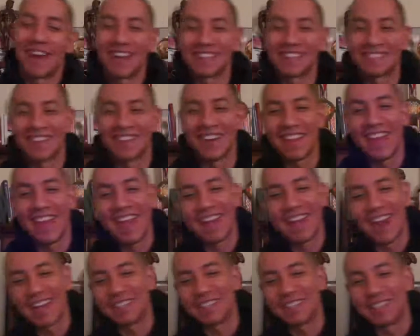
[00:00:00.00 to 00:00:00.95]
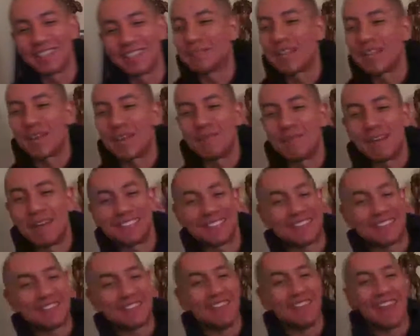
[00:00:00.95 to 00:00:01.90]
saw that and I jumped out my
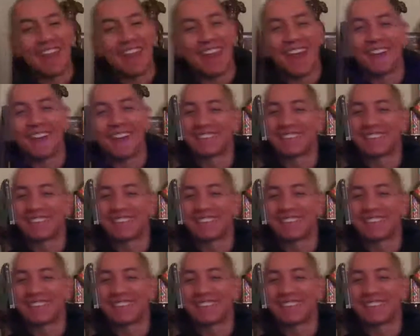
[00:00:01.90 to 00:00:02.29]
seat, man. I was